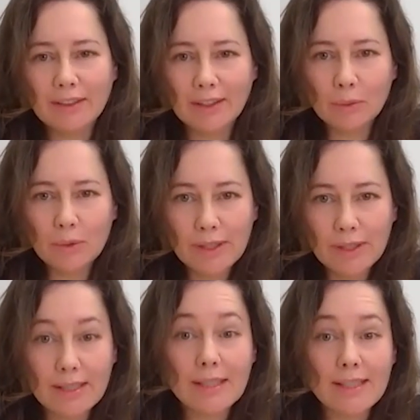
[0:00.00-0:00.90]
there were
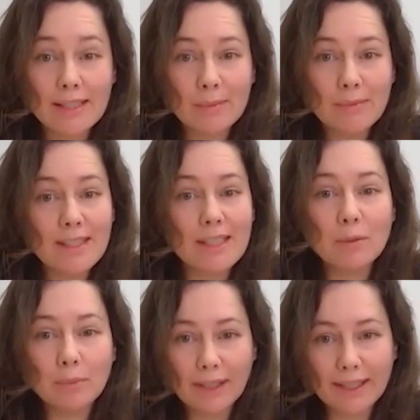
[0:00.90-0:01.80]
systems
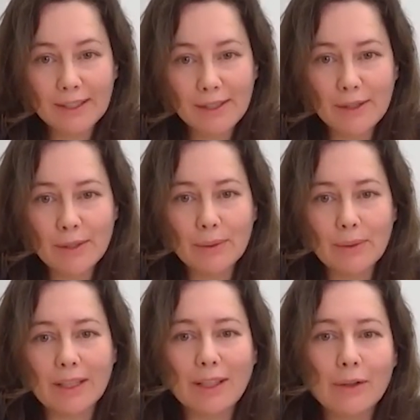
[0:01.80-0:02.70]
in place to
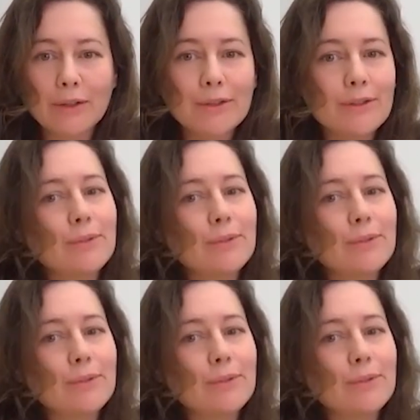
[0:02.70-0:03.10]
allow you